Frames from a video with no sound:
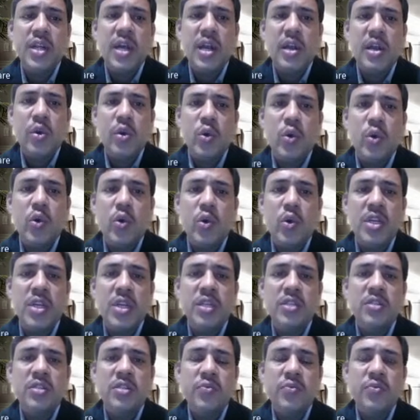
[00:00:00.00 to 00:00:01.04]
low
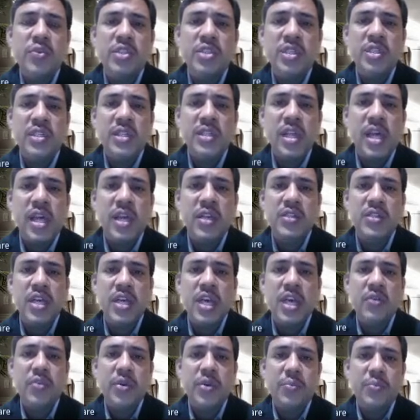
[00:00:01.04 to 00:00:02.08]
voltage, which is less
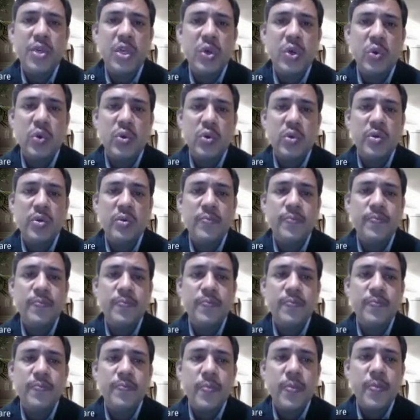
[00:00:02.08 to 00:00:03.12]
than 50 volt.
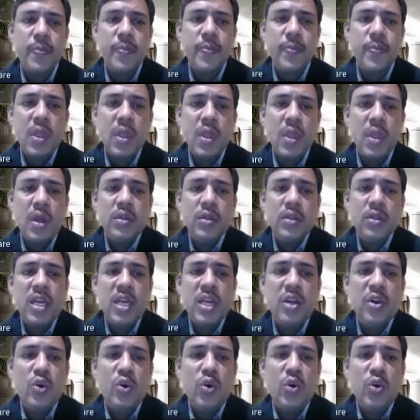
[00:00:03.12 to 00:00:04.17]
Then
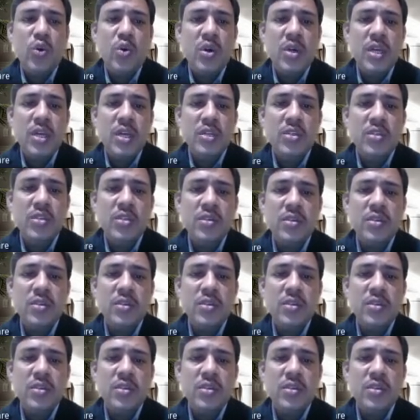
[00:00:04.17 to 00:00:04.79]
low voltage,